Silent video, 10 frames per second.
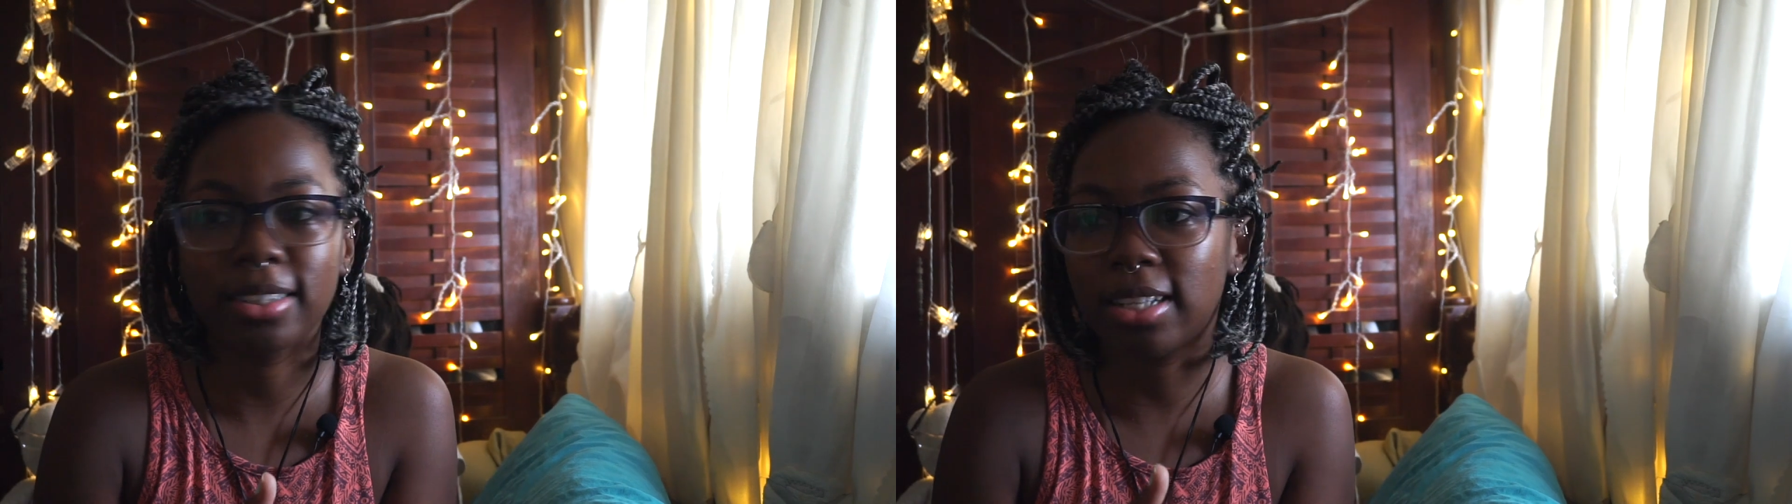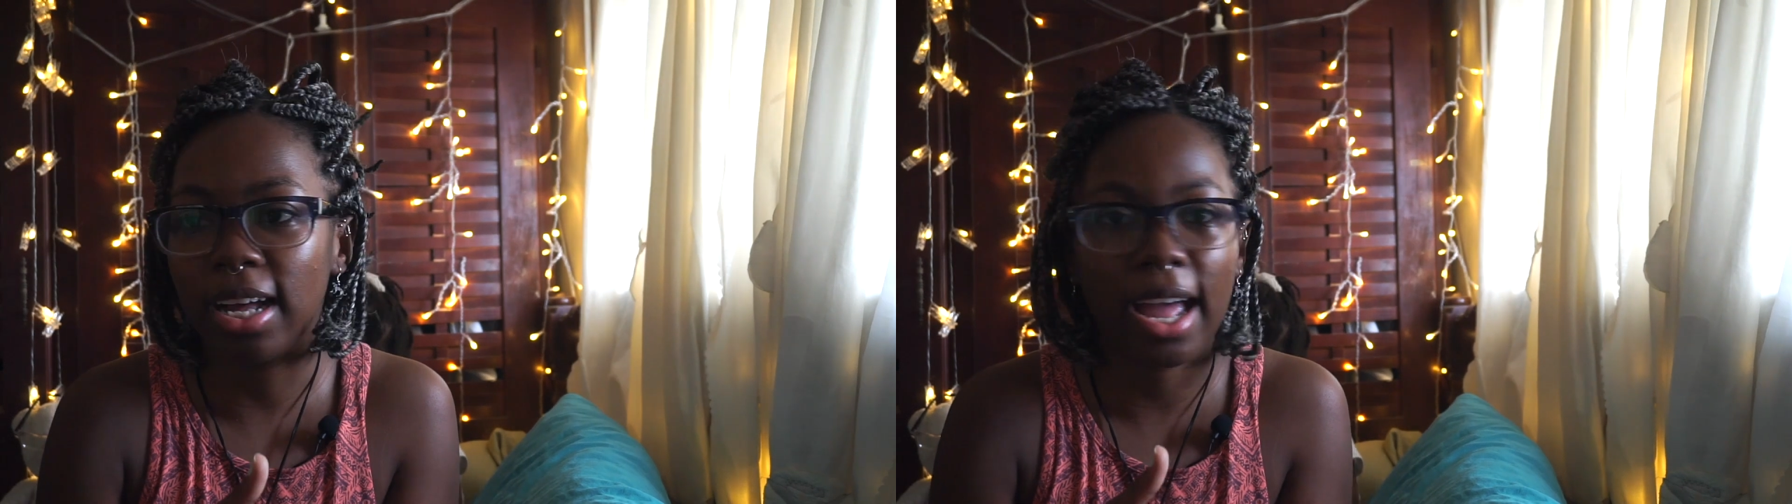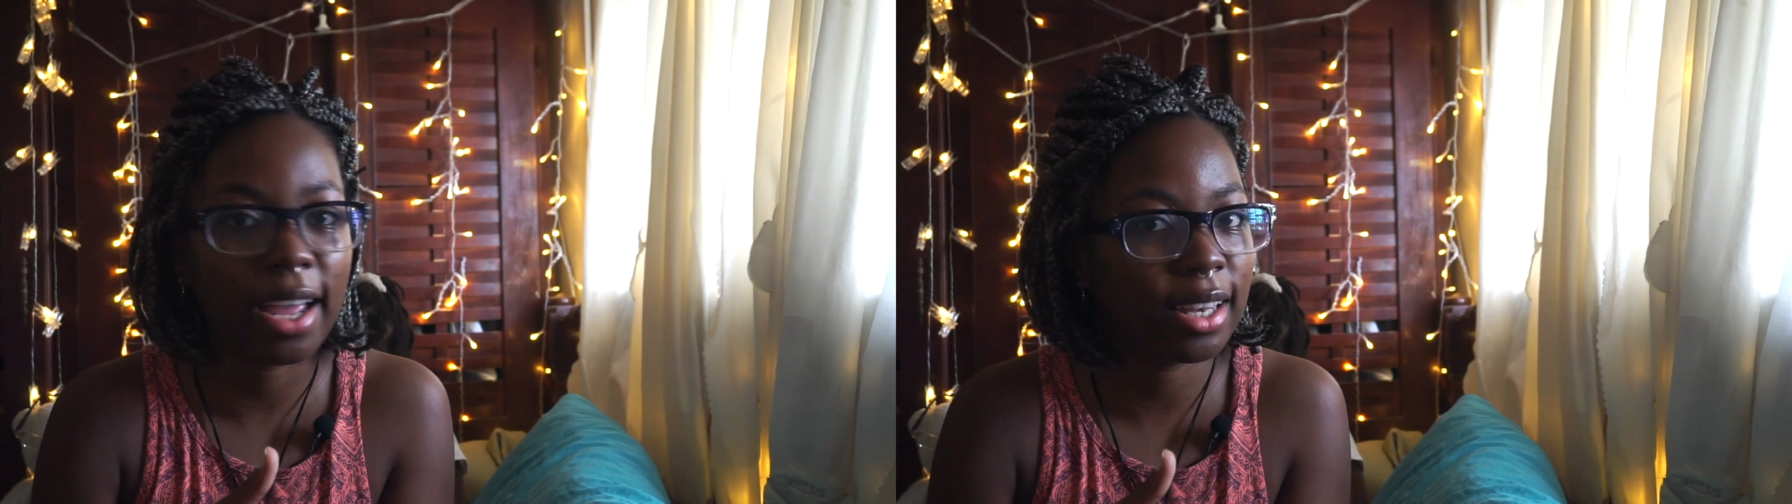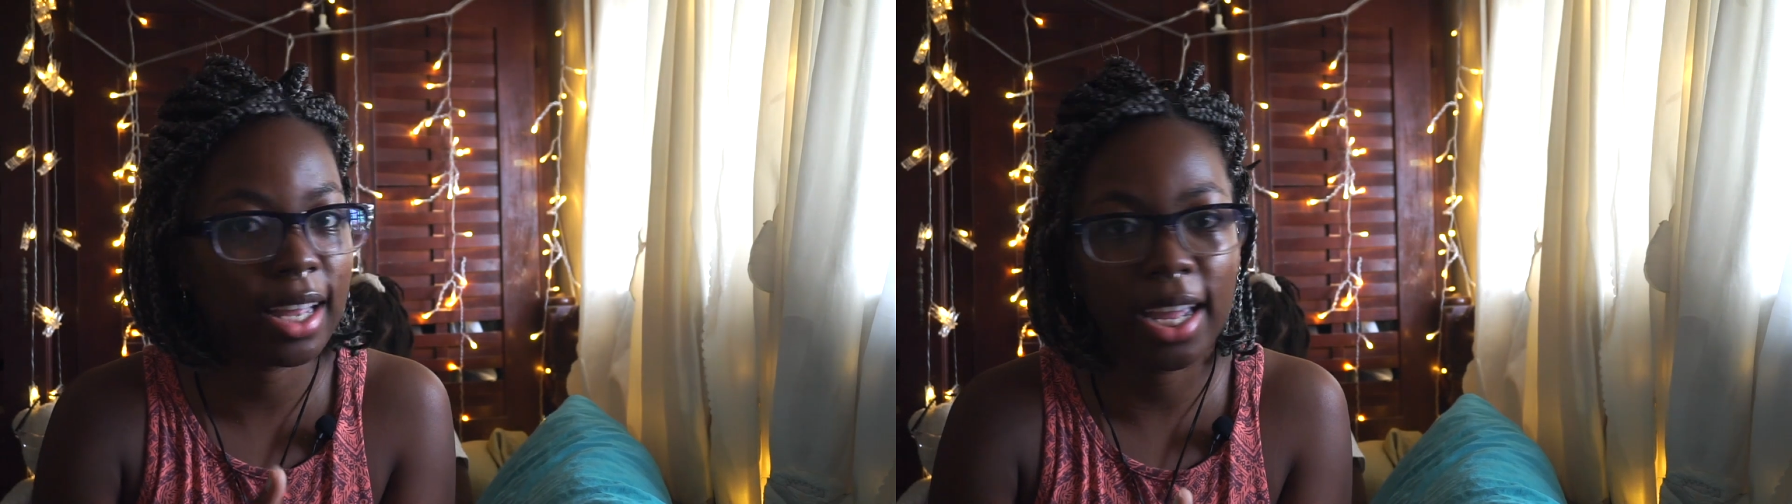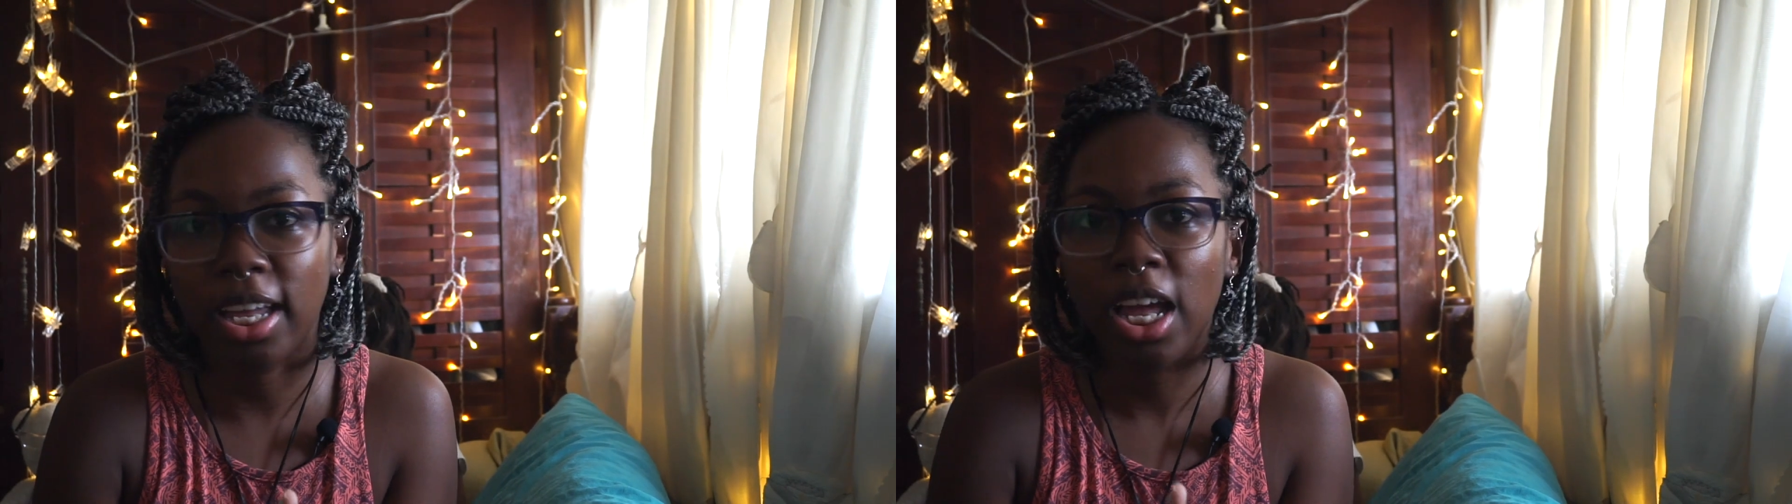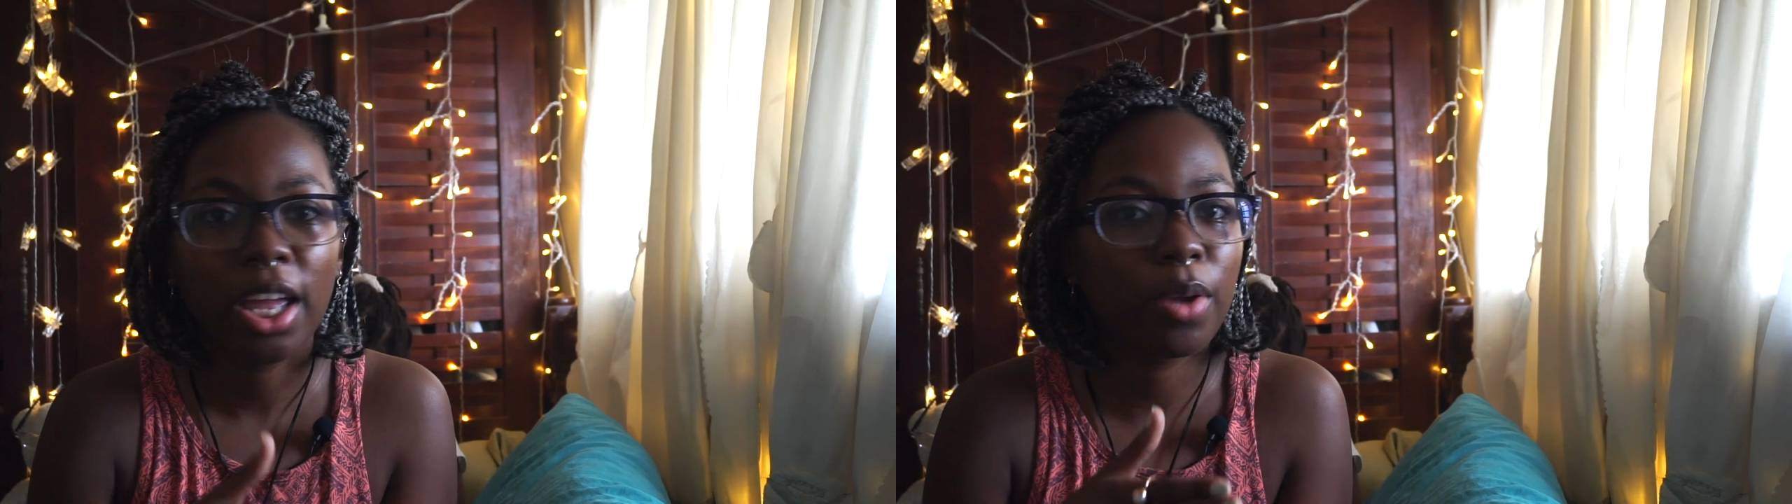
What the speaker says: let's not act like